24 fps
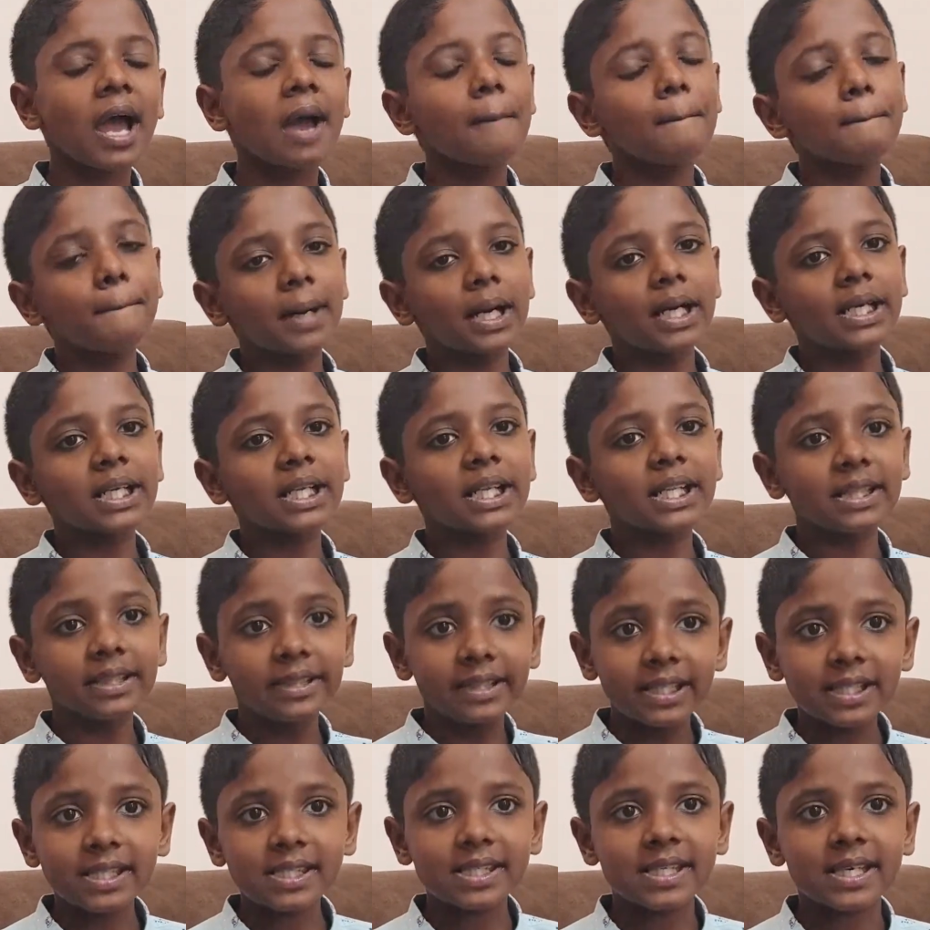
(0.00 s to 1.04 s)
But in
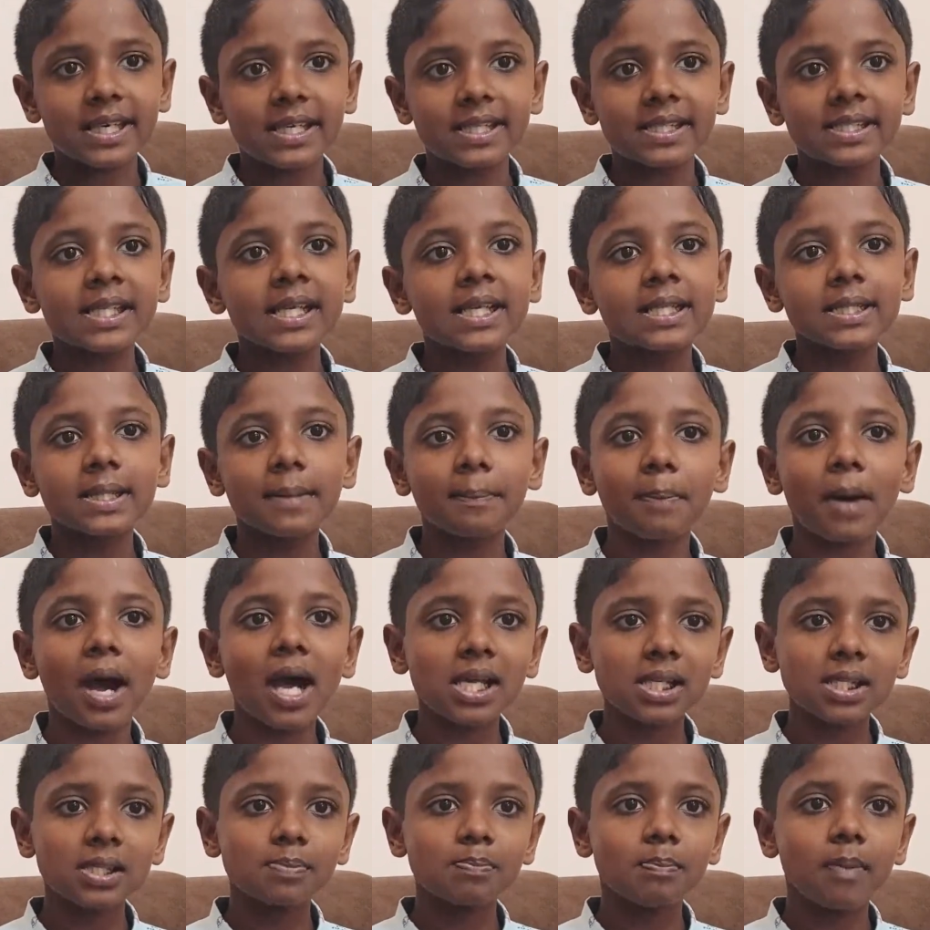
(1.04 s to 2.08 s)
this case, the
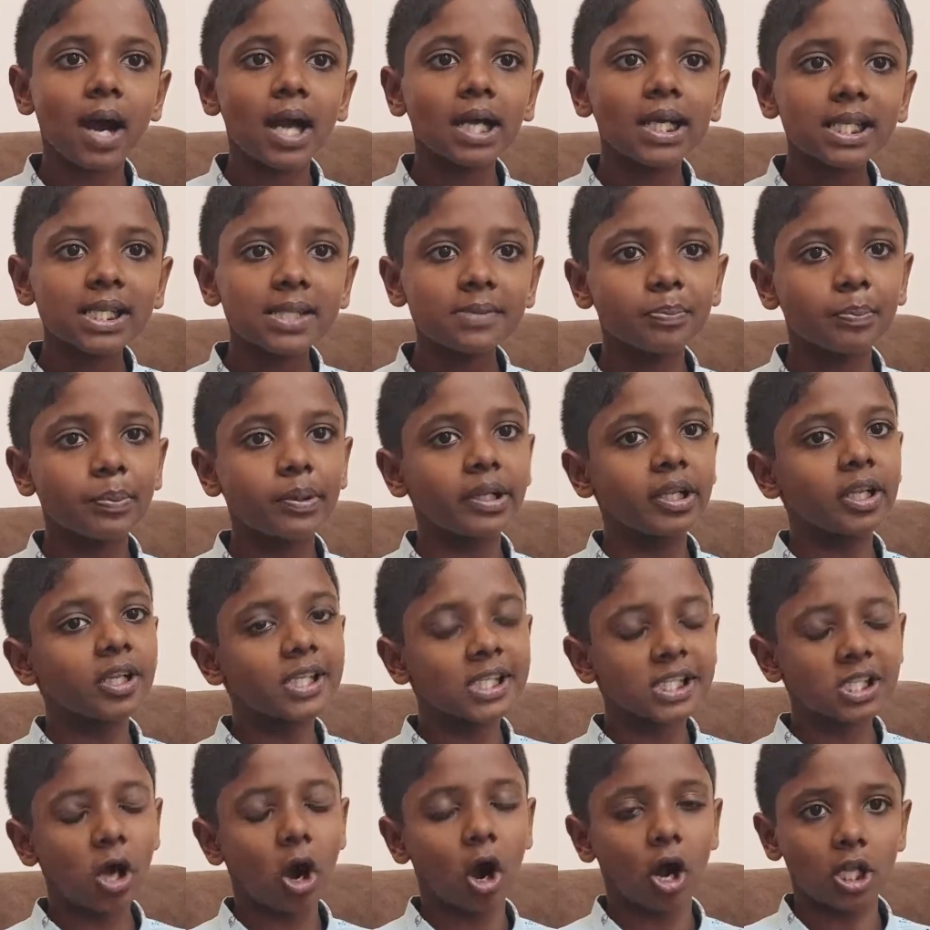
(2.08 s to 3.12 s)
past participle
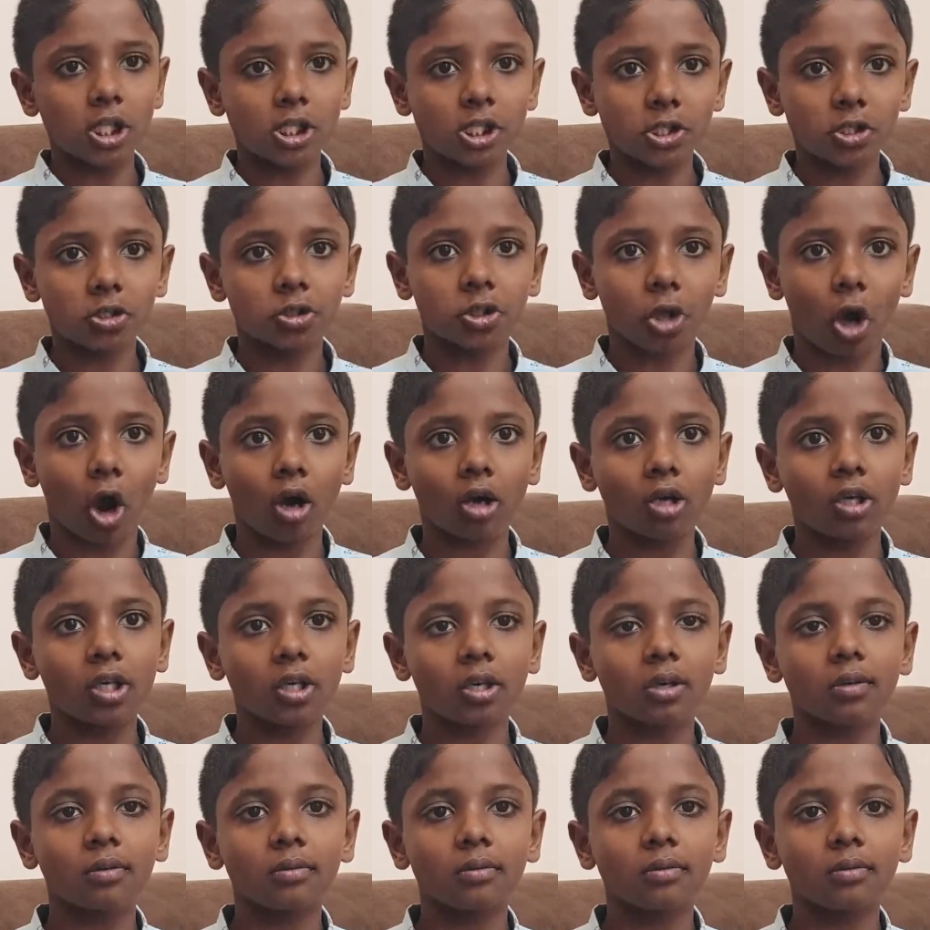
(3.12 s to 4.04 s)
is also talked.